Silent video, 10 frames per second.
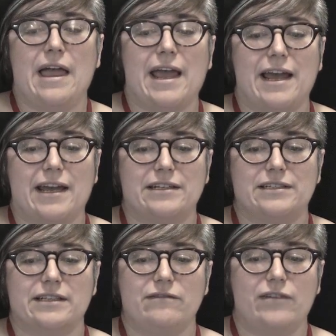
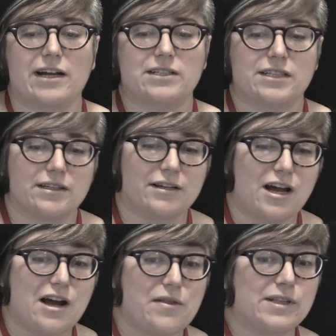And in fact,
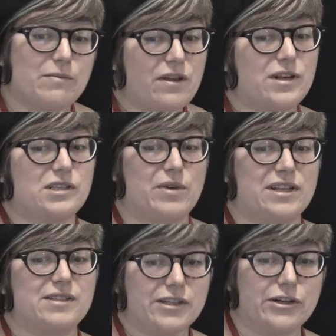uh, some of the things that we
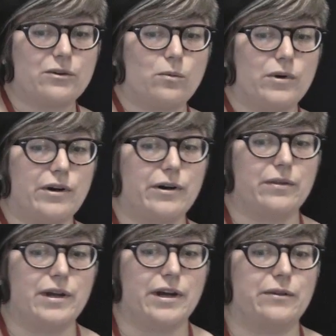considered were
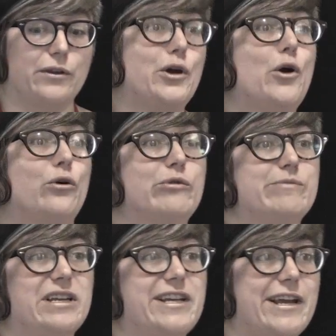that the code was
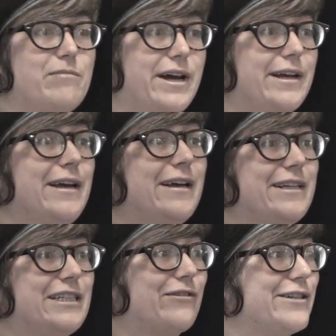maintained by a
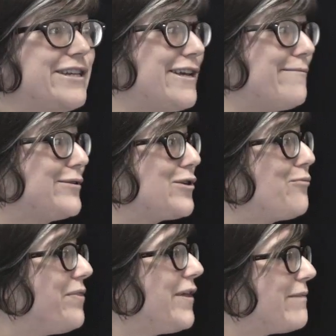different team. So,
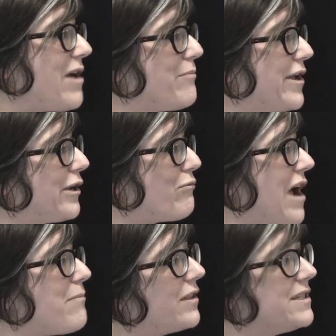one thing about being in a
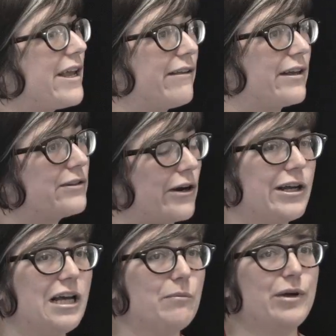rapidly scaling
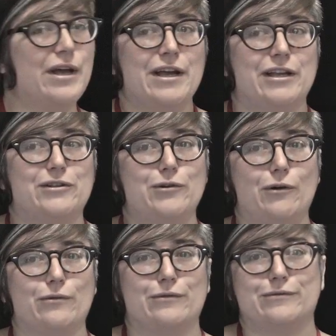startup is you
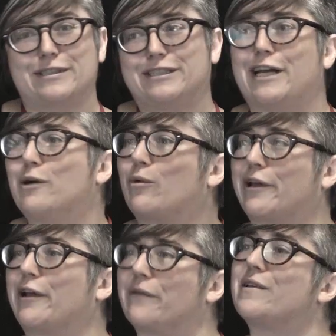don't stay
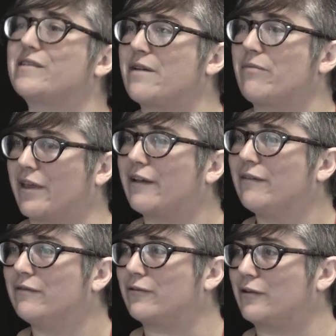working on the same thing
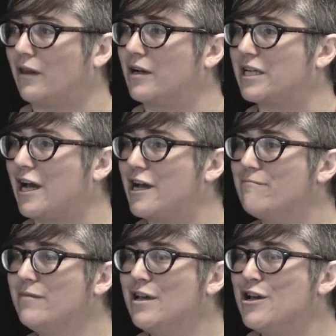for a long
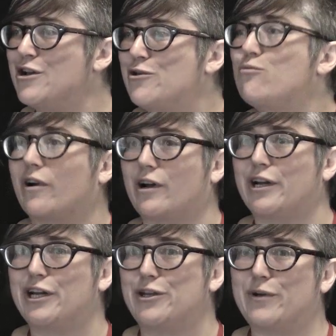time. You work on
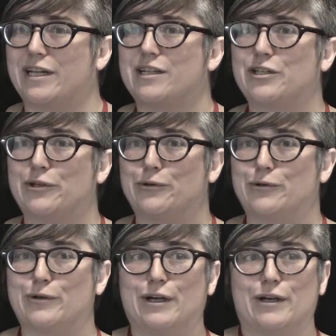it, you get it
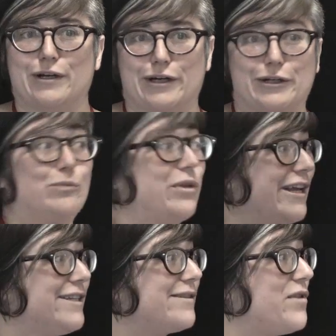to a good
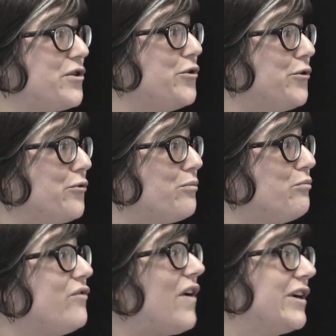place, and then you
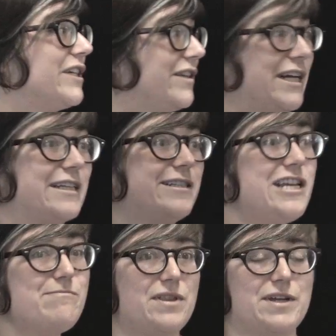move on to the next
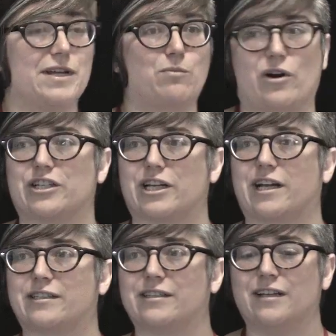team and the next
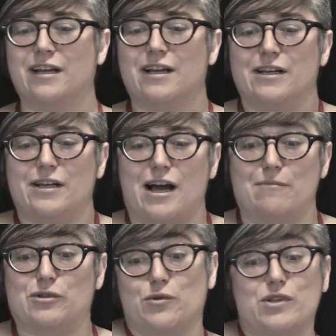project.
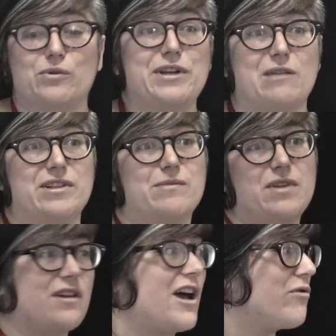Um, so, this would not be
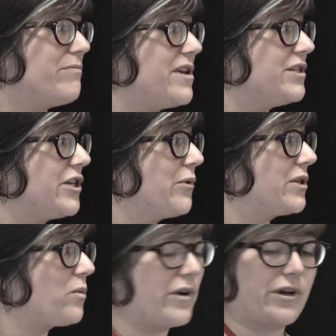something that I would be continuing
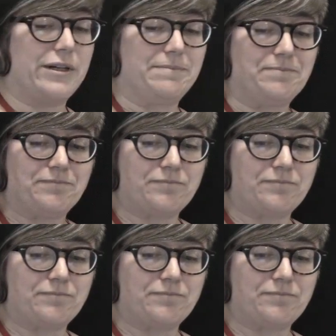to work on.